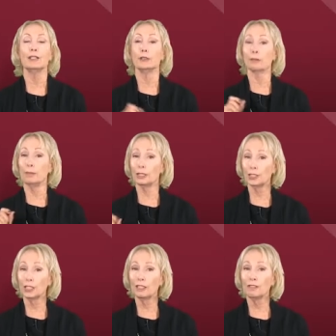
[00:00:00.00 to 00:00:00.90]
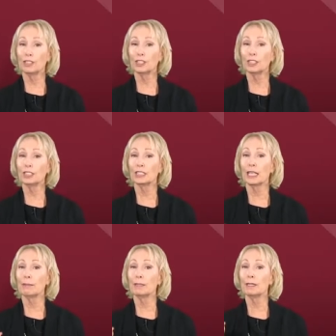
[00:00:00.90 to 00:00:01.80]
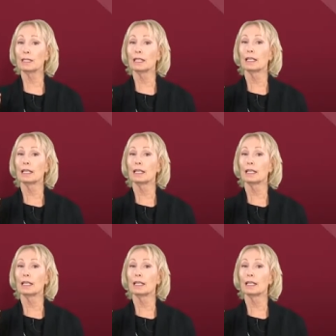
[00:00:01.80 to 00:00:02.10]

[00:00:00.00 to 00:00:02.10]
your mission and vision statement,